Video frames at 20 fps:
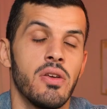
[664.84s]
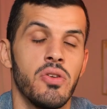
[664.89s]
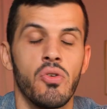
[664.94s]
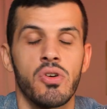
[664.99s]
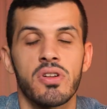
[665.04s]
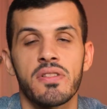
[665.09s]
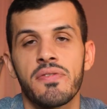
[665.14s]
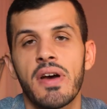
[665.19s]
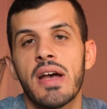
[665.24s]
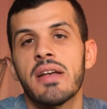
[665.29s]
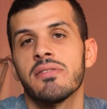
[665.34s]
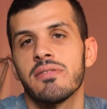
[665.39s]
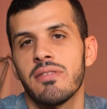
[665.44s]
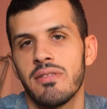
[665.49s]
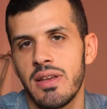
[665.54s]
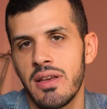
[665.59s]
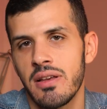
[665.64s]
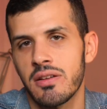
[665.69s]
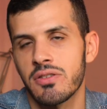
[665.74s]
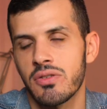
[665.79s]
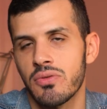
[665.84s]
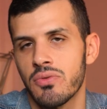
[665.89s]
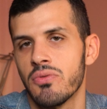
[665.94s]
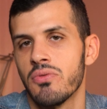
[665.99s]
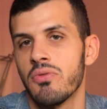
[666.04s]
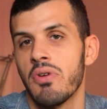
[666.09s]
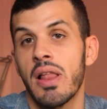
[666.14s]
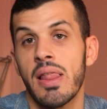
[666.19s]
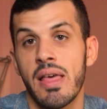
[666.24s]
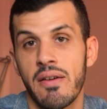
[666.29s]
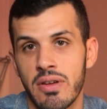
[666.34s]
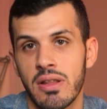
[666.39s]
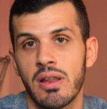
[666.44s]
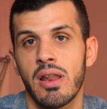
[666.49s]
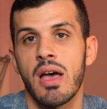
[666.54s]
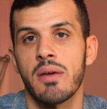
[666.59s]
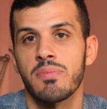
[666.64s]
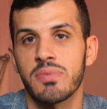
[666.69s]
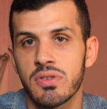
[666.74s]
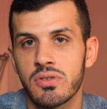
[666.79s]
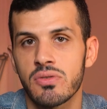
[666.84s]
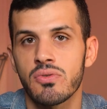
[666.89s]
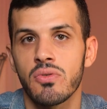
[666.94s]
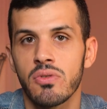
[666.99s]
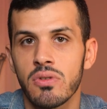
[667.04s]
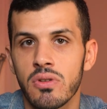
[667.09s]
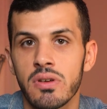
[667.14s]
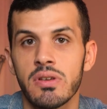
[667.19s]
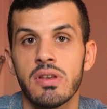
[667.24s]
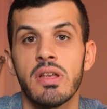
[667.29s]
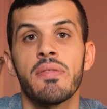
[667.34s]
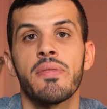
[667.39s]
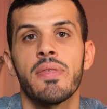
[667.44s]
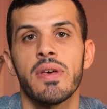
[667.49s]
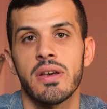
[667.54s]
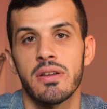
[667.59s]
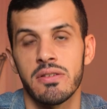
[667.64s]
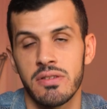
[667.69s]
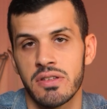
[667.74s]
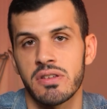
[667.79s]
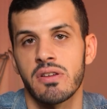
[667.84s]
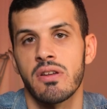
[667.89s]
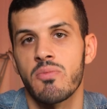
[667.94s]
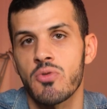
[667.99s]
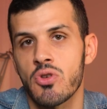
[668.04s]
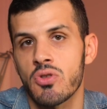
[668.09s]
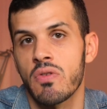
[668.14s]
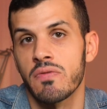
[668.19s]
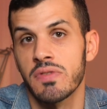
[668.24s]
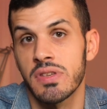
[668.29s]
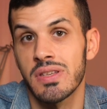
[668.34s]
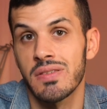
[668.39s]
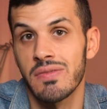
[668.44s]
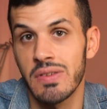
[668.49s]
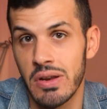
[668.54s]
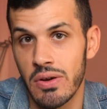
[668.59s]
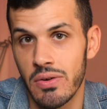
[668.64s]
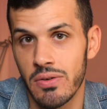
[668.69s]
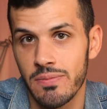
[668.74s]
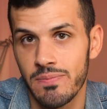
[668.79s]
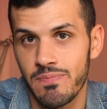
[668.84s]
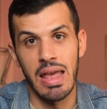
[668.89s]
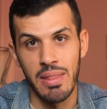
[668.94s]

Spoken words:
You can find the link to Elevenlabs tool in the description of this video.